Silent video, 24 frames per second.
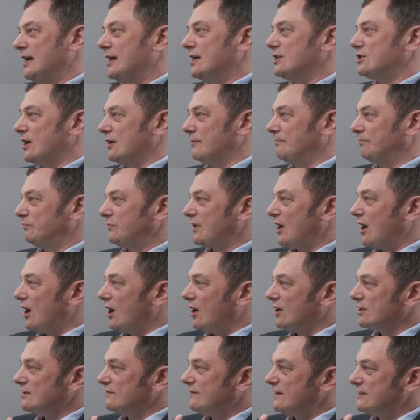So
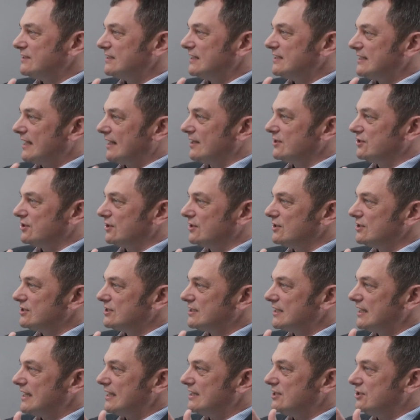artificial
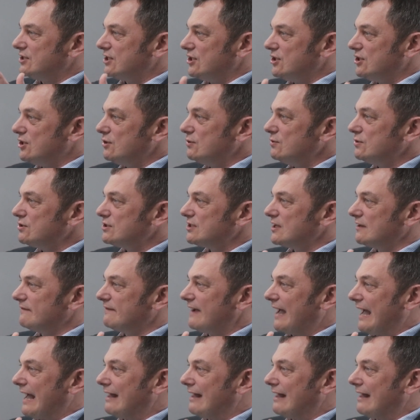intelligence is the use of